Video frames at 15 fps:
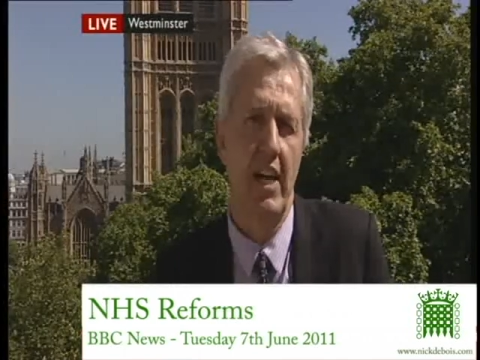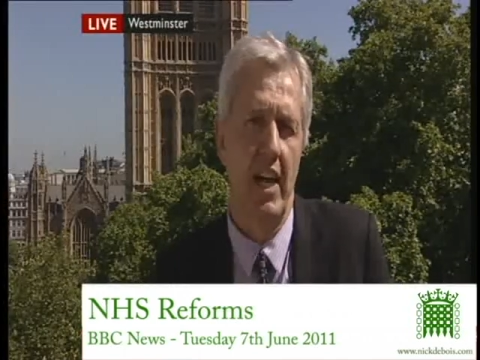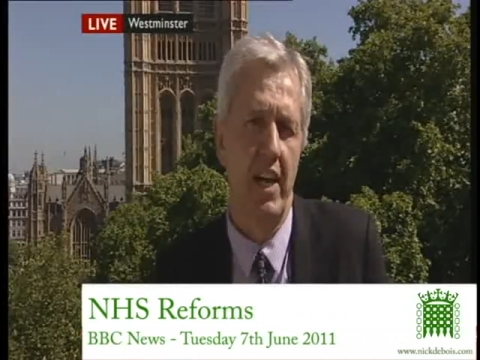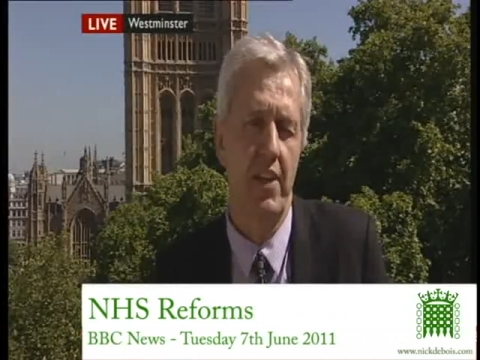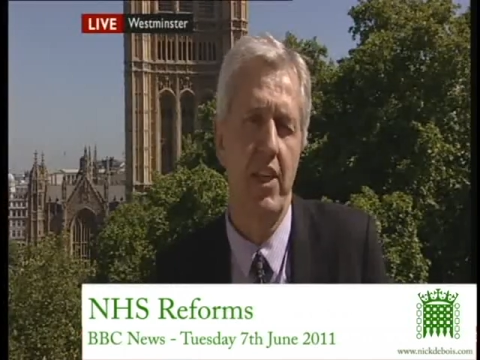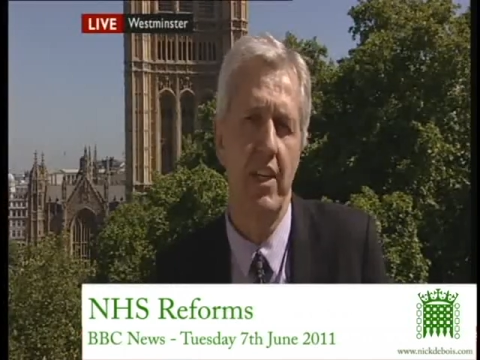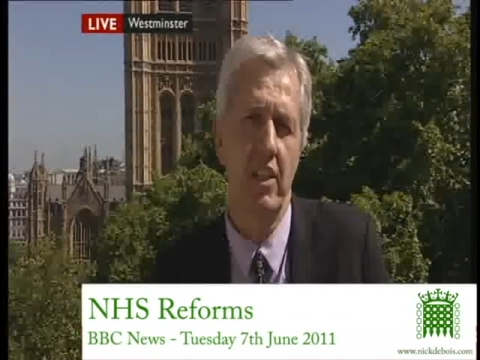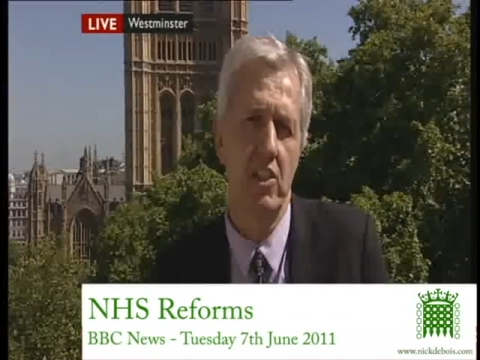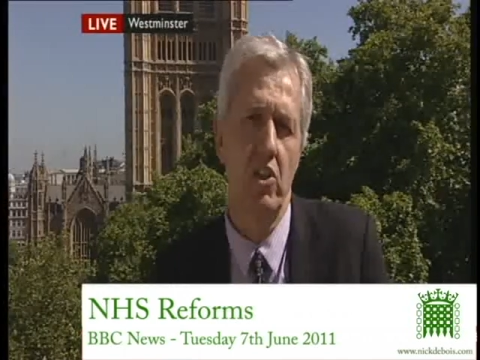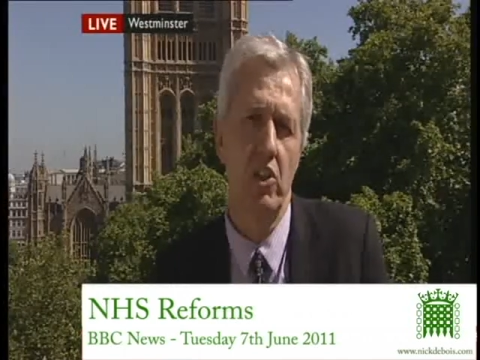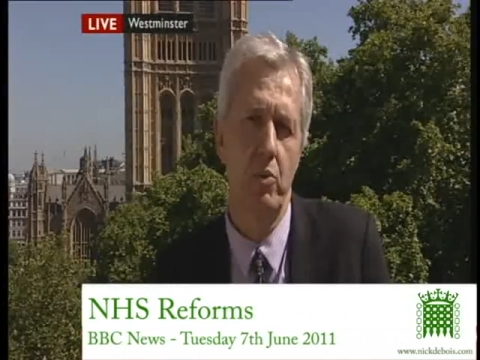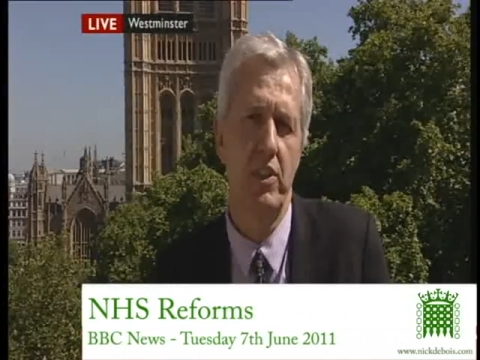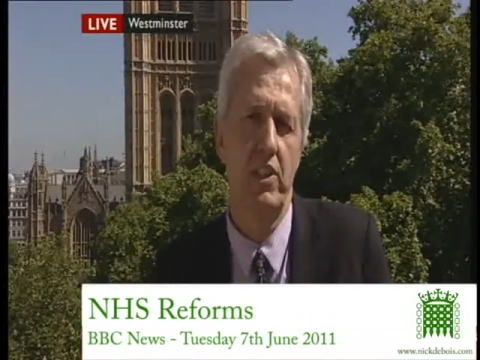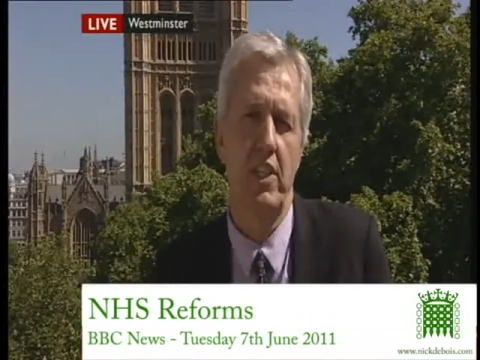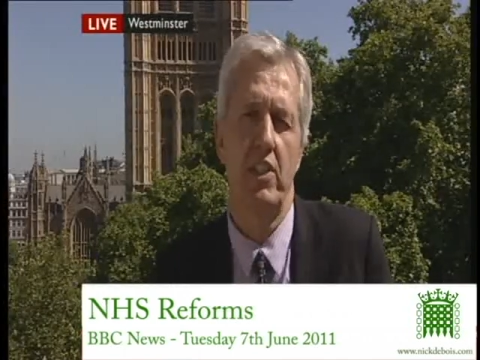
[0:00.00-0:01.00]
And I think as long
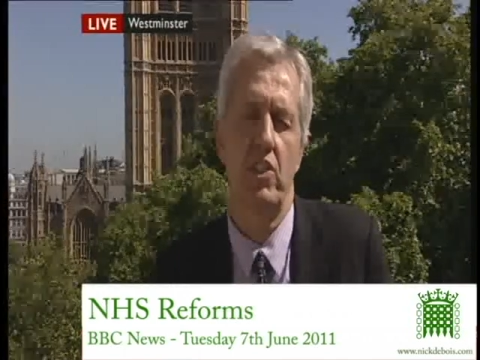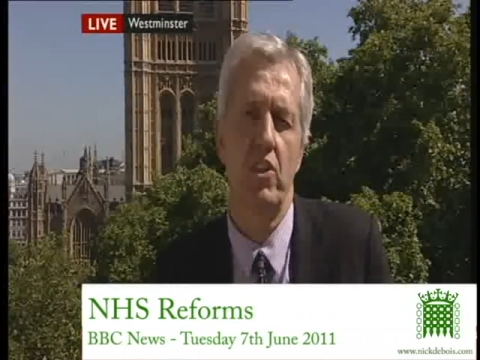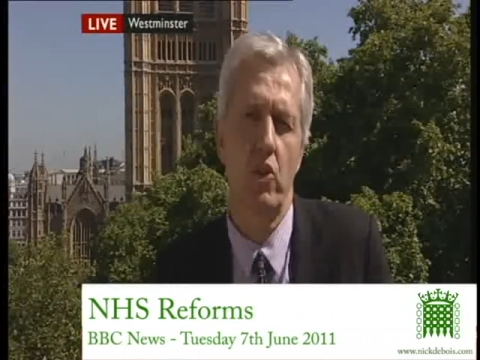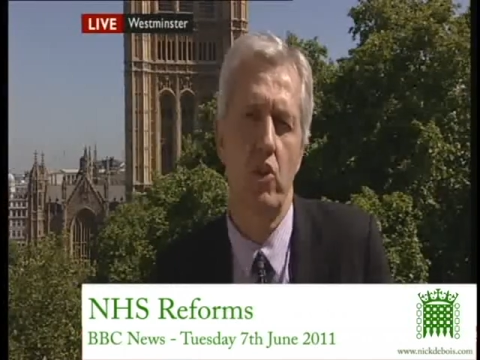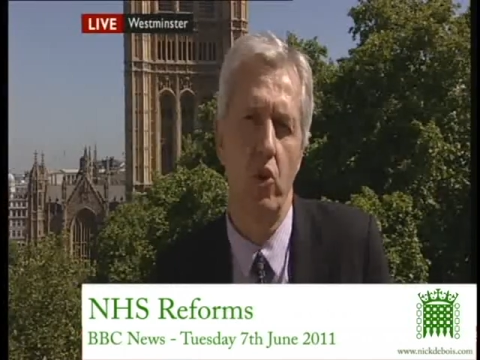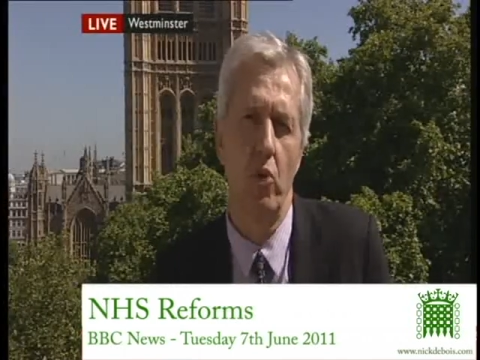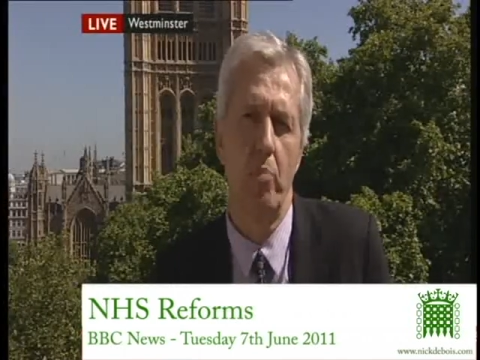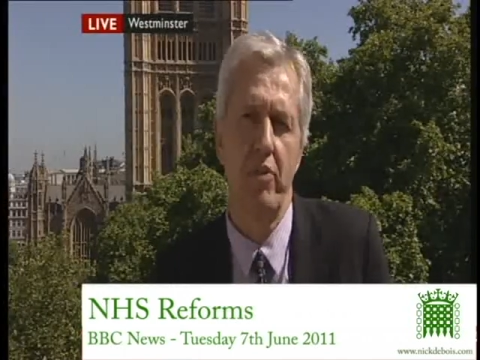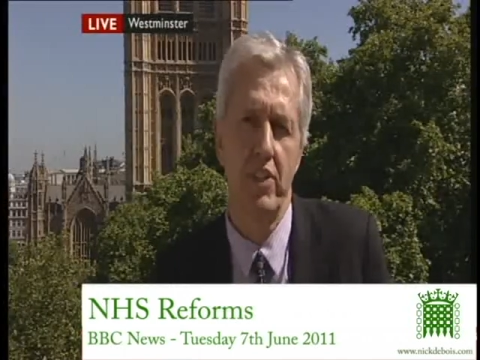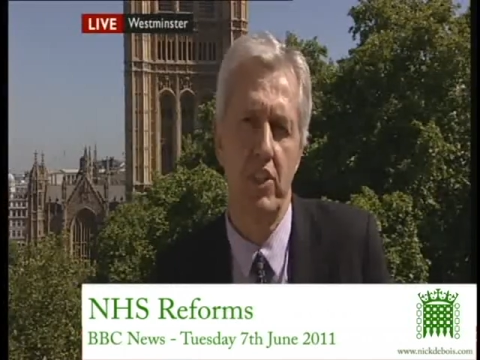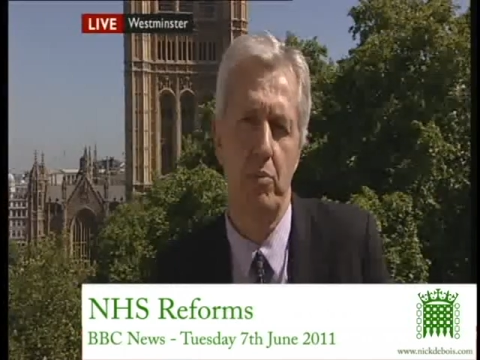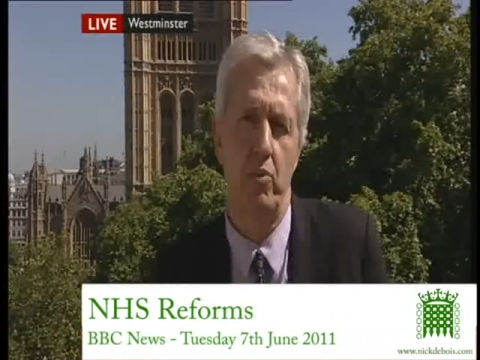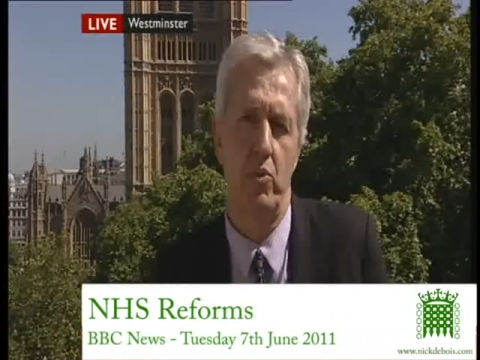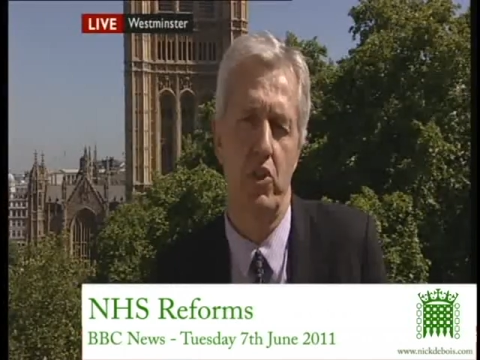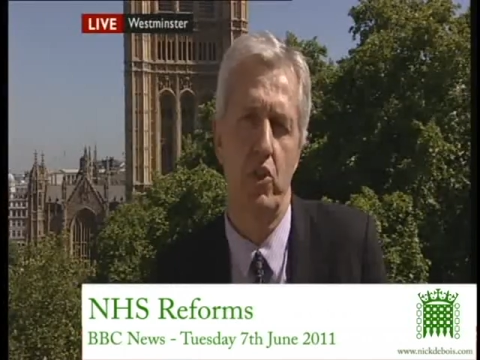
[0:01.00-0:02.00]
as we stick to the core
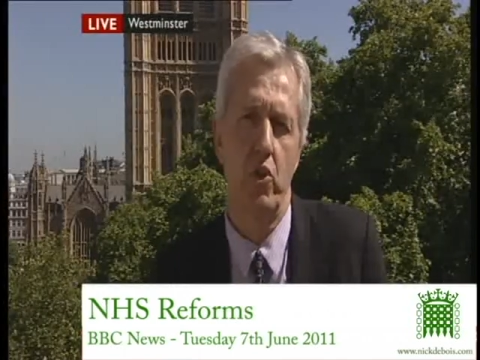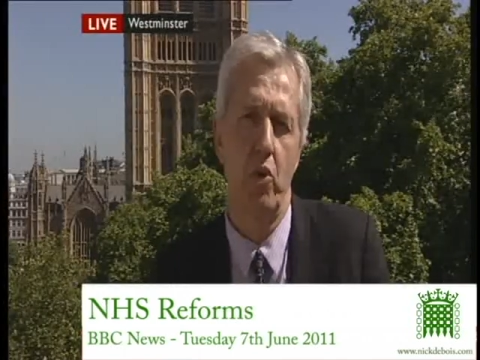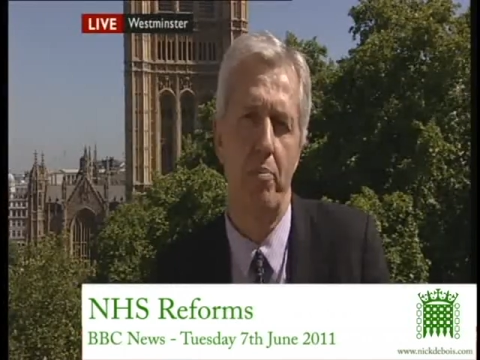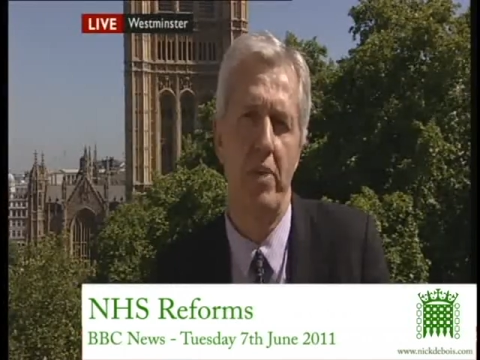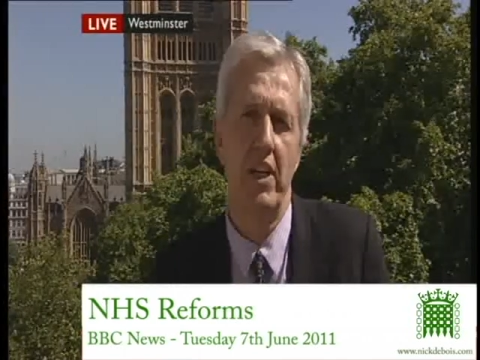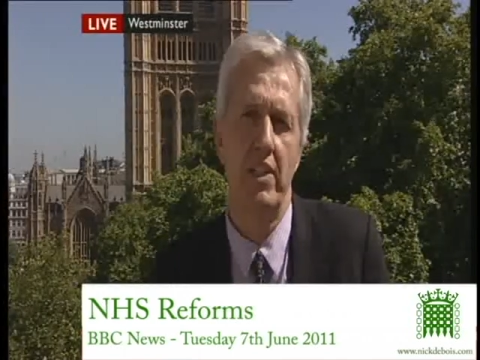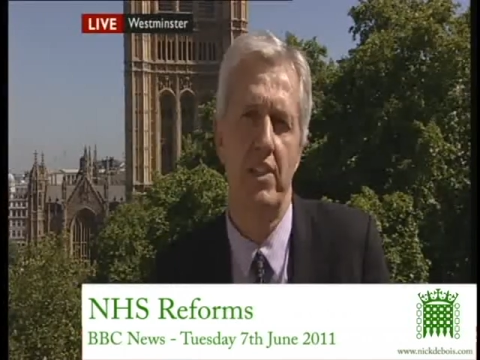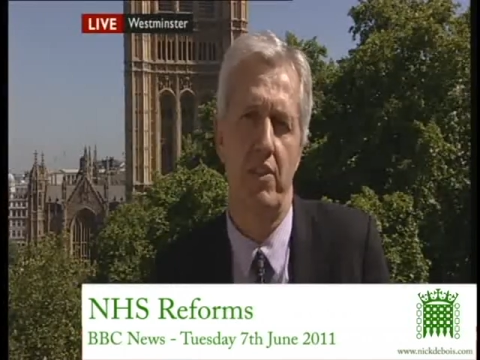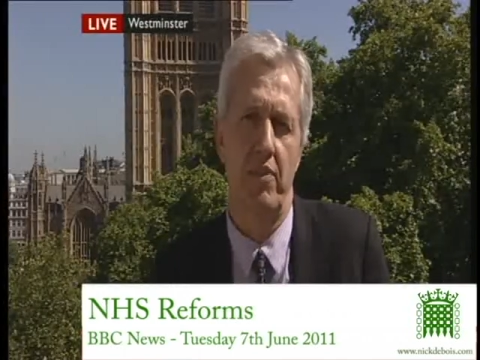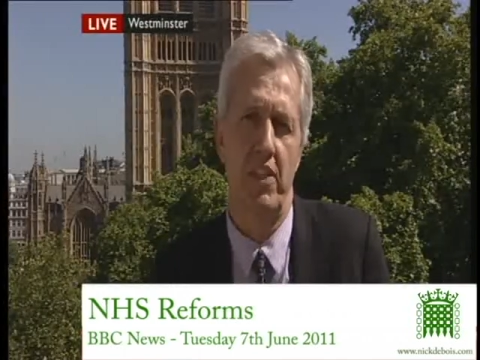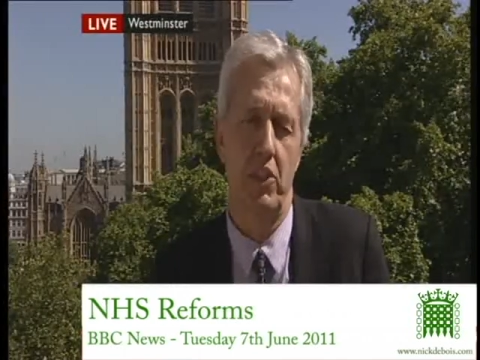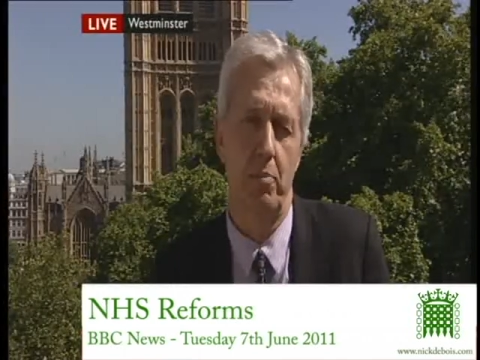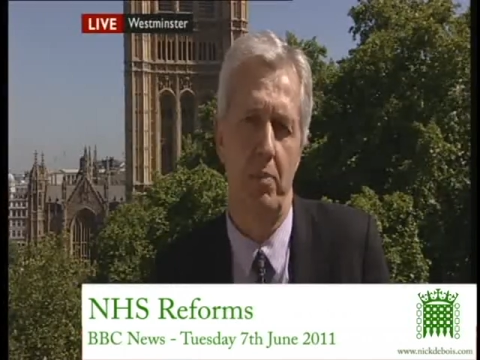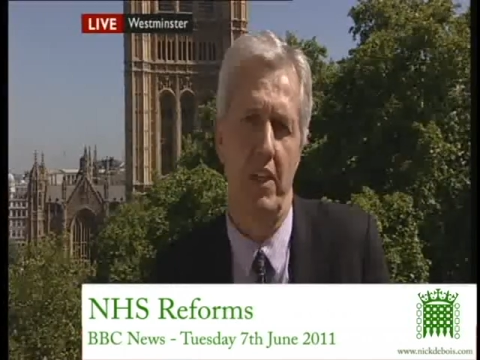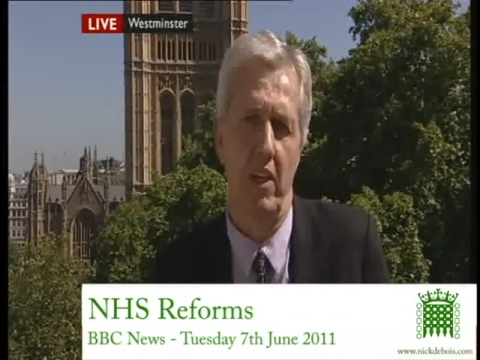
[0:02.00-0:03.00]
principles, the core pillars of
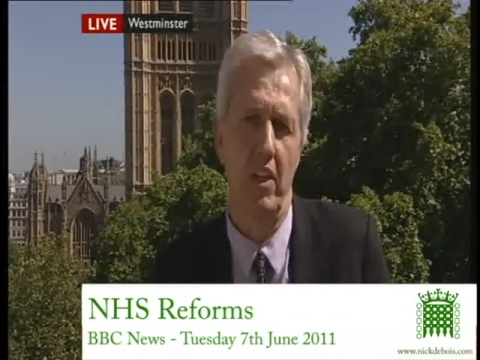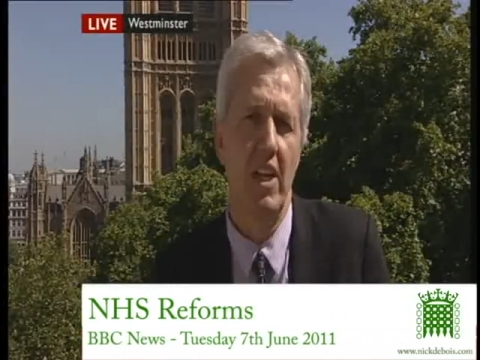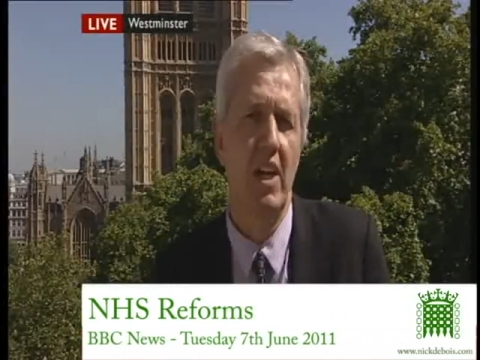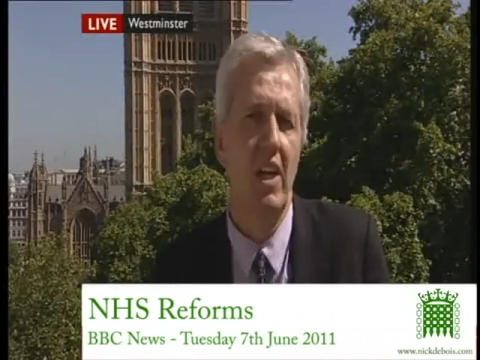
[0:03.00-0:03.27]
this bill,